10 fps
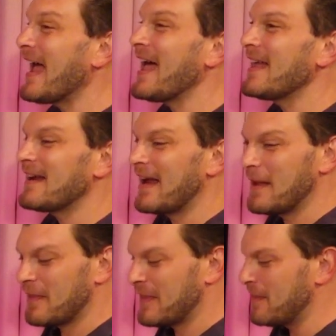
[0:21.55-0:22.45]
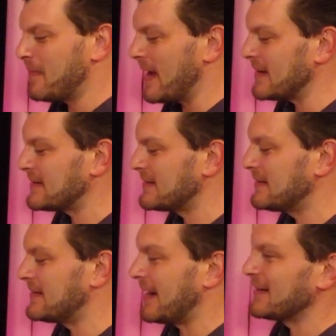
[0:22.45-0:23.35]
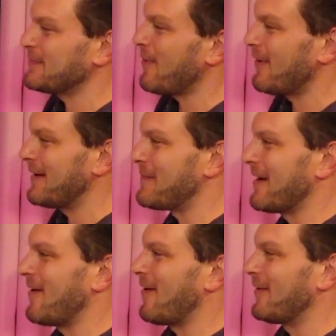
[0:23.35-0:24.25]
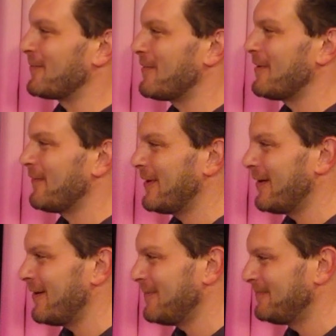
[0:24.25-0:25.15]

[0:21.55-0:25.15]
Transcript: had the best dance party in my car on the way over here.